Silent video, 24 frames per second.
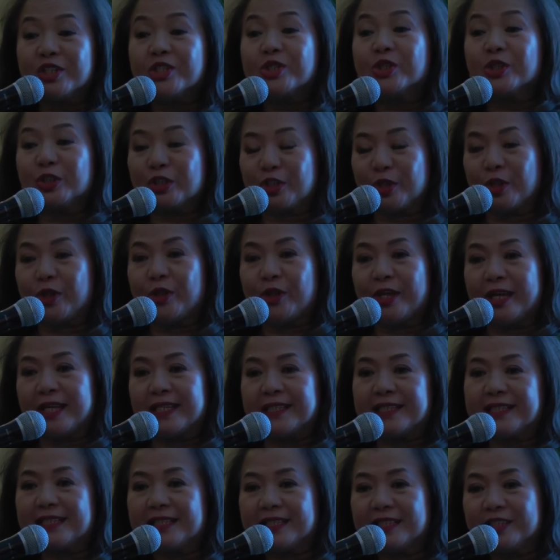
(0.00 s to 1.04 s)
certain
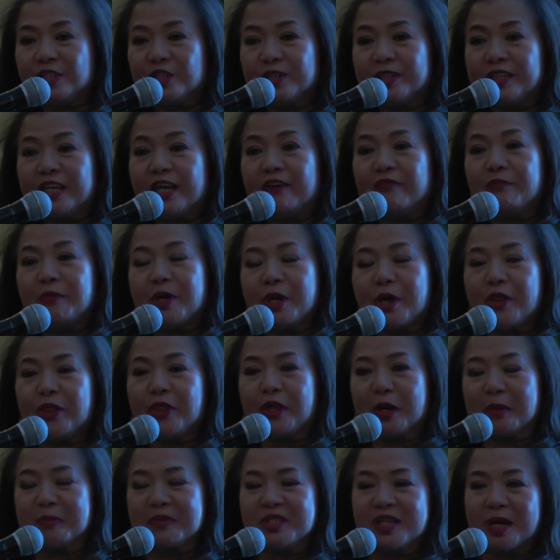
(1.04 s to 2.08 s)
things? Give me a
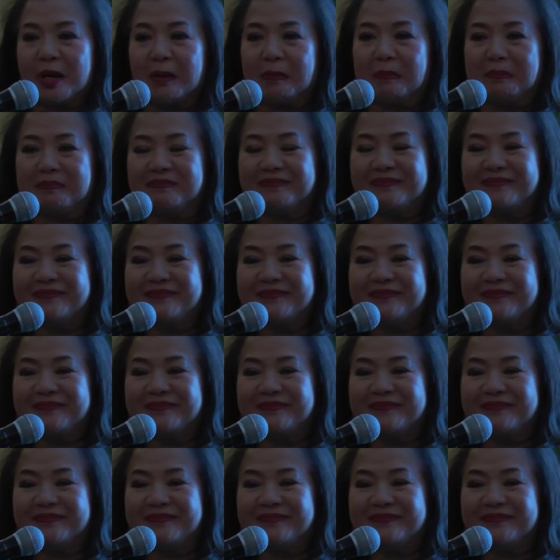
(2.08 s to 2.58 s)
thumbs up.